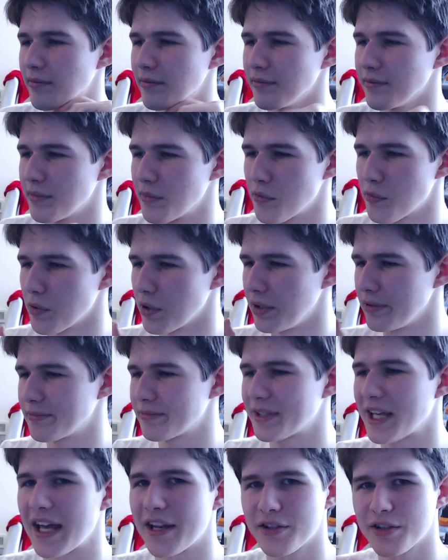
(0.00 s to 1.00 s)
We'll
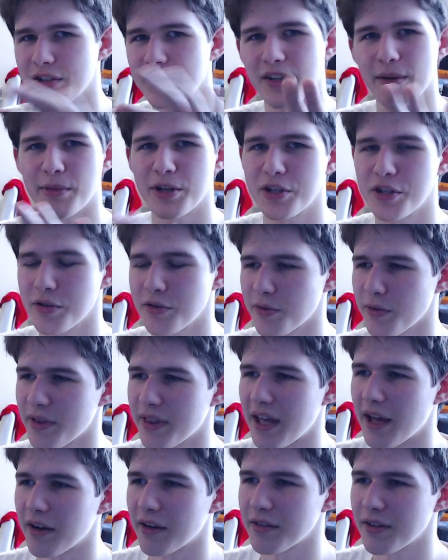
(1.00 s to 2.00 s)
get to some issues with
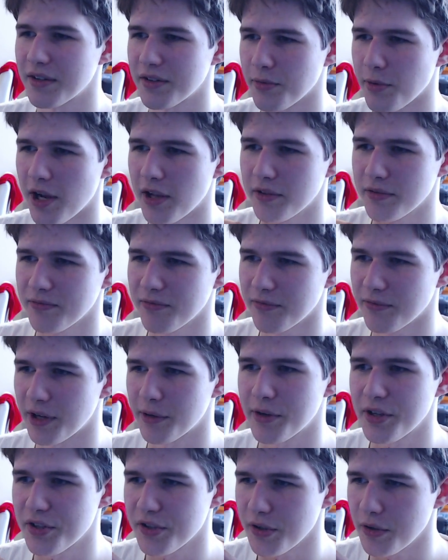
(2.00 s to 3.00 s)
that as well
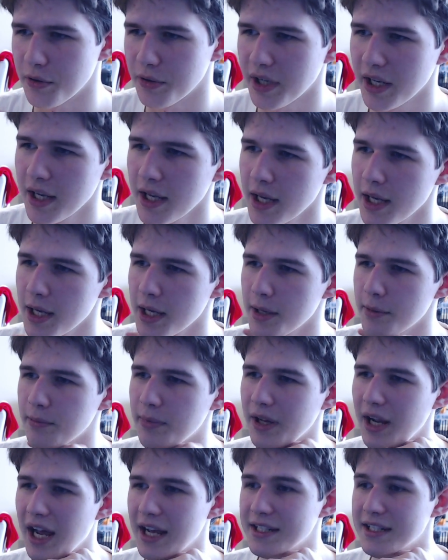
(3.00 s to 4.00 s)
very soon.
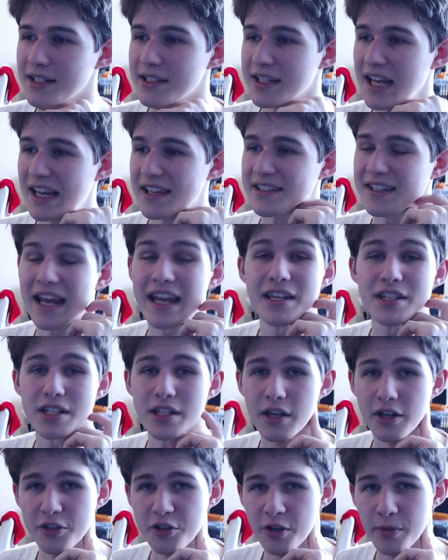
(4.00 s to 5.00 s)
But I did test
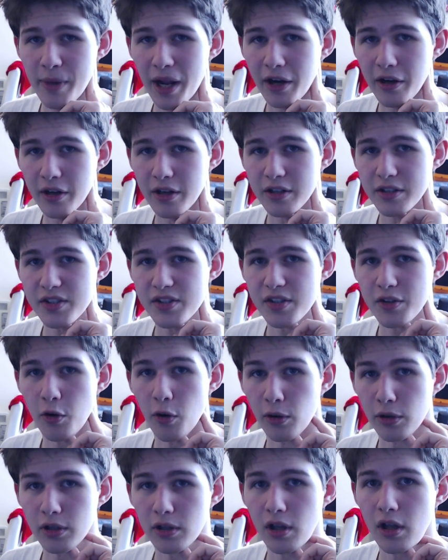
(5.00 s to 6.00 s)
1800 megahertz
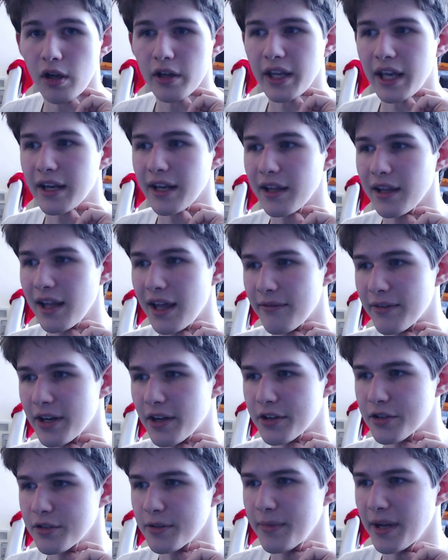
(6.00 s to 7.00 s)
core clock at
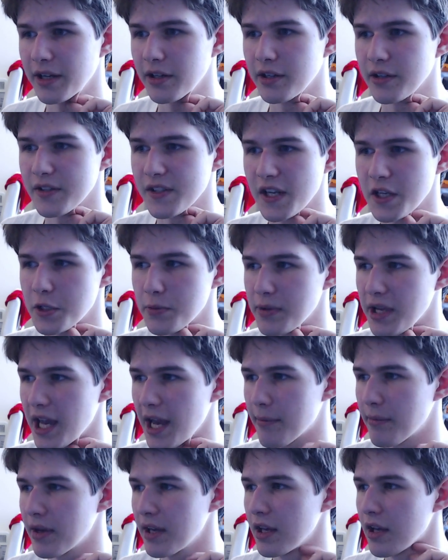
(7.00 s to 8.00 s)
1100 megahertz
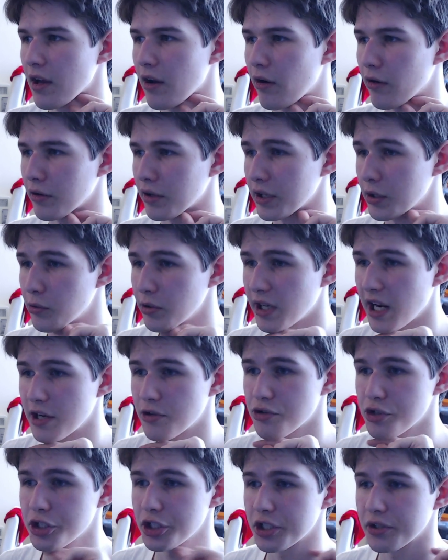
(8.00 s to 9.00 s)
HBM on liquid
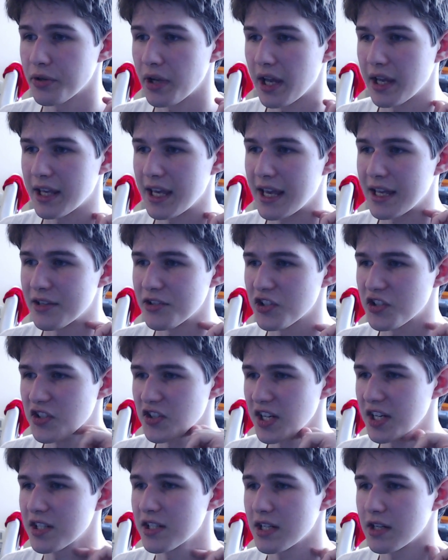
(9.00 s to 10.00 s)
nitrogen against
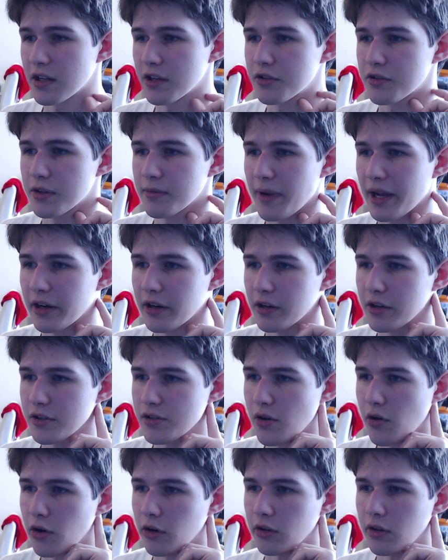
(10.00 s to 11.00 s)
1600 megahertz
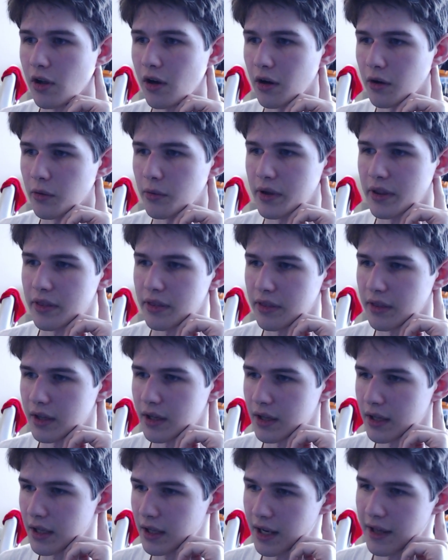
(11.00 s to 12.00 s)
core clock with
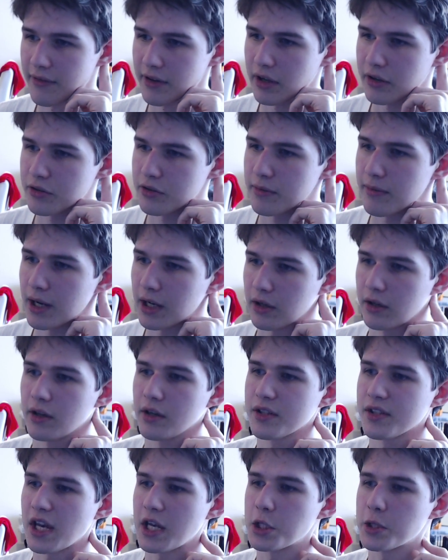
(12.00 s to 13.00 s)
1100
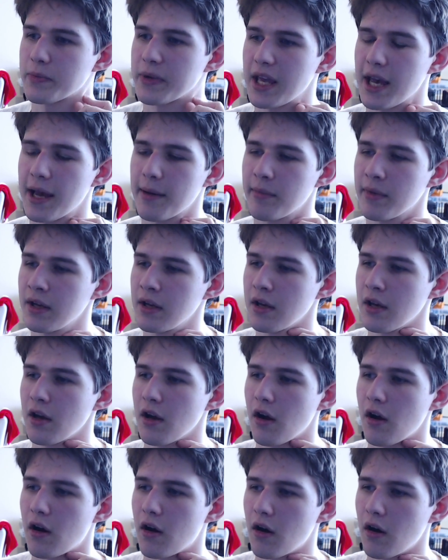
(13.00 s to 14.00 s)
megahertz HBM
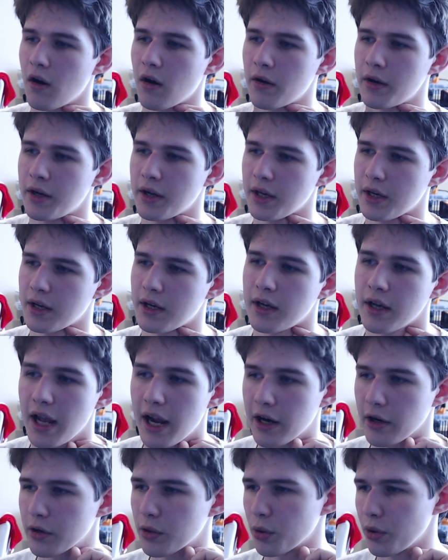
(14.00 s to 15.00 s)
on
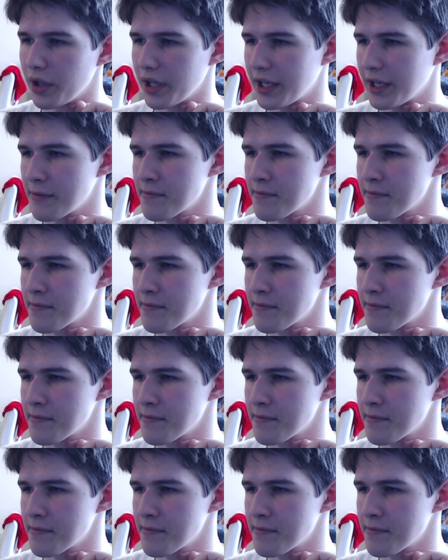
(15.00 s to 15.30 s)
air cooling.